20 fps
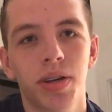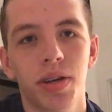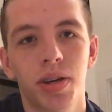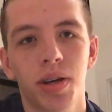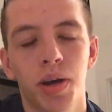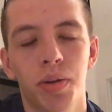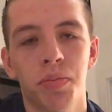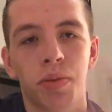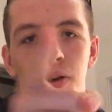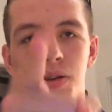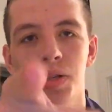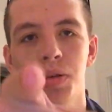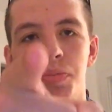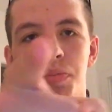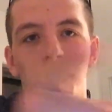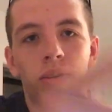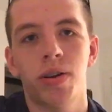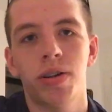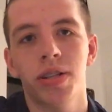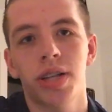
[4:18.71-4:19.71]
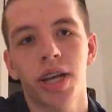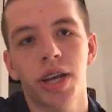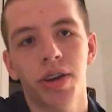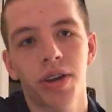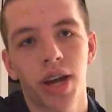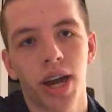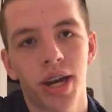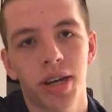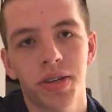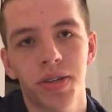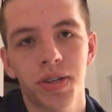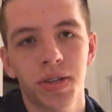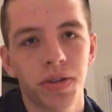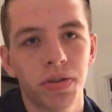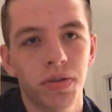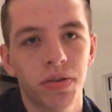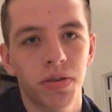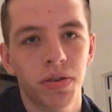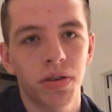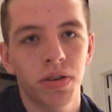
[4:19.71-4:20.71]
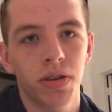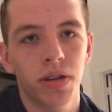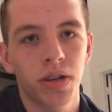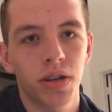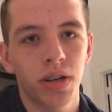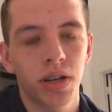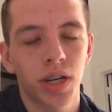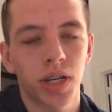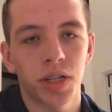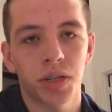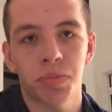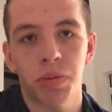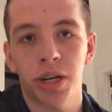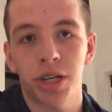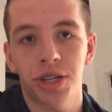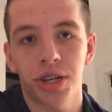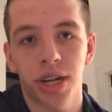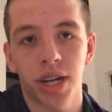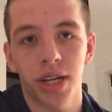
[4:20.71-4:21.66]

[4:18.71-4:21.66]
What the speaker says: And most importantly, you guys, especially